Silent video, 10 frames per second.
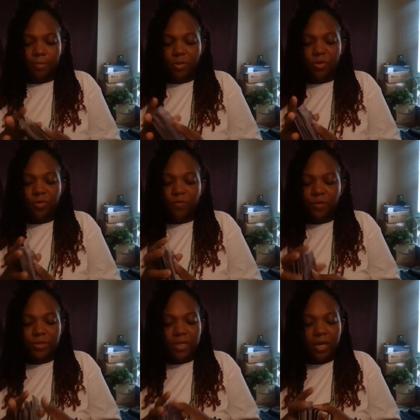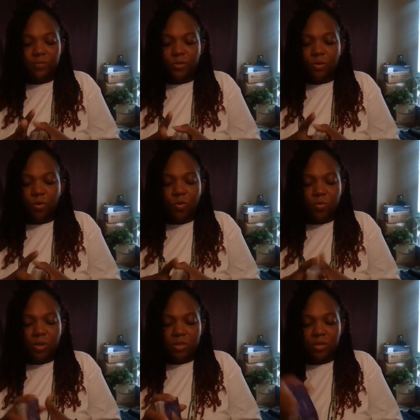universe have so
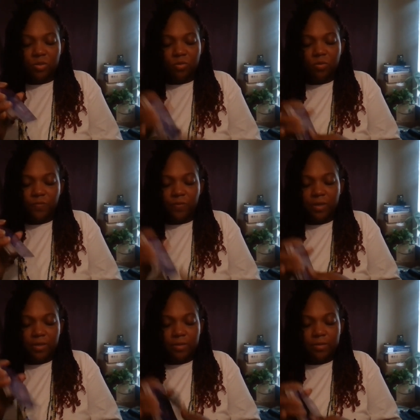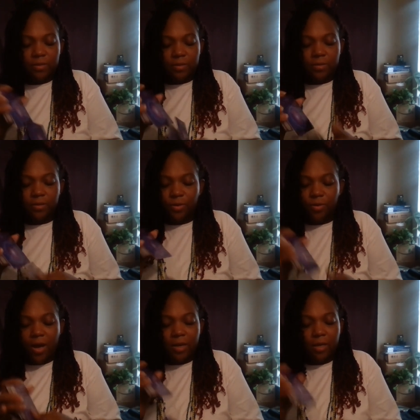much in store for us. You know,
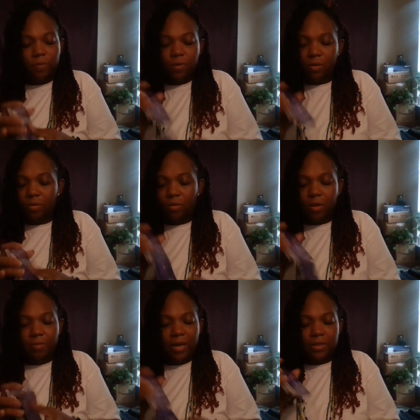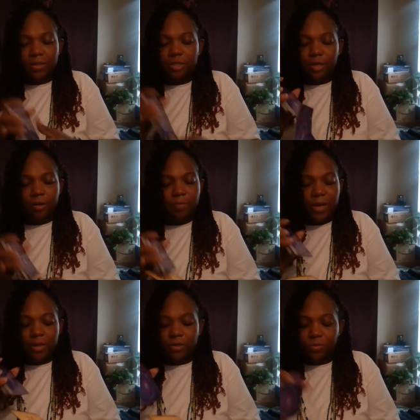I keep on going back to
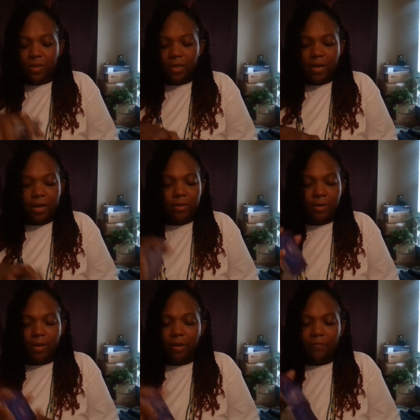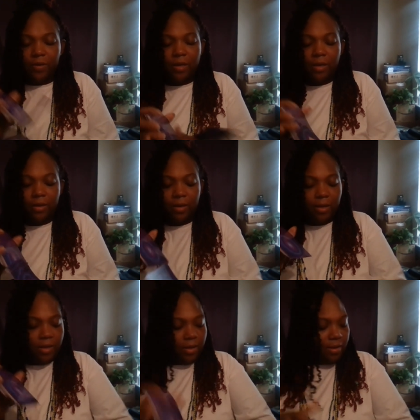Jeremiah 29 and 11 that
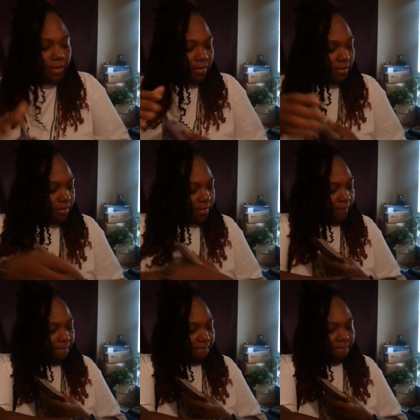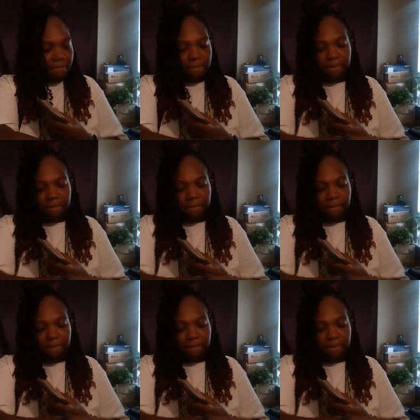hmm,